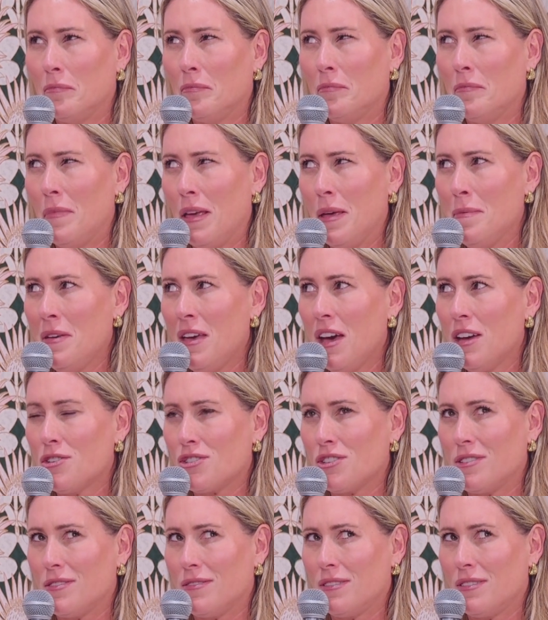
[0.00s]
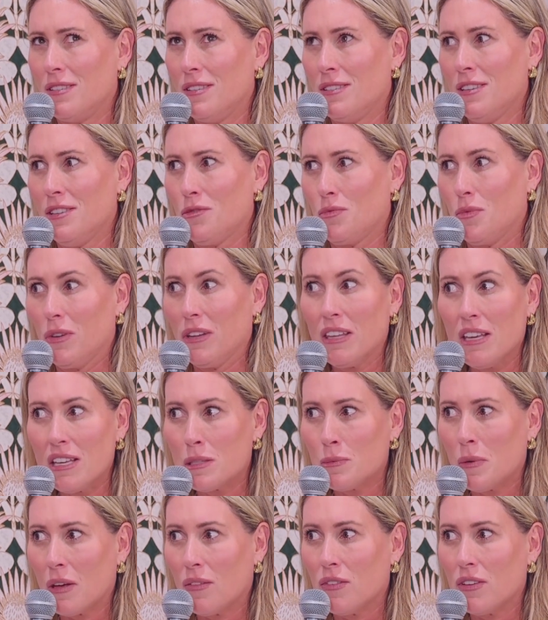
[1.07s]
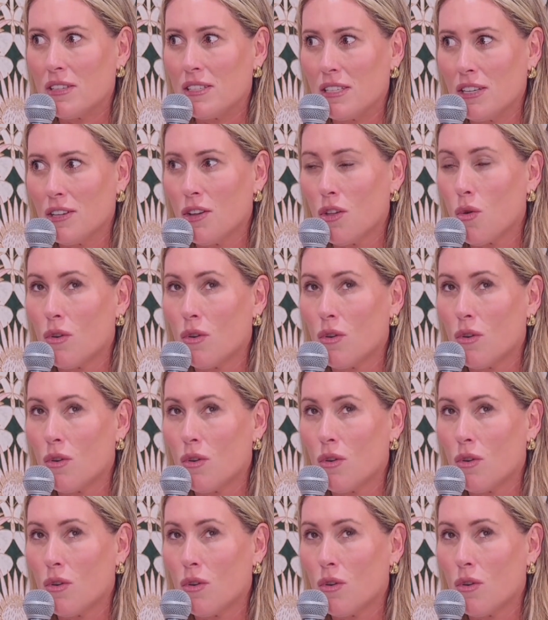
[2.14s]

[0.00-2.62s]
maybe I should, is this really as big of a deal?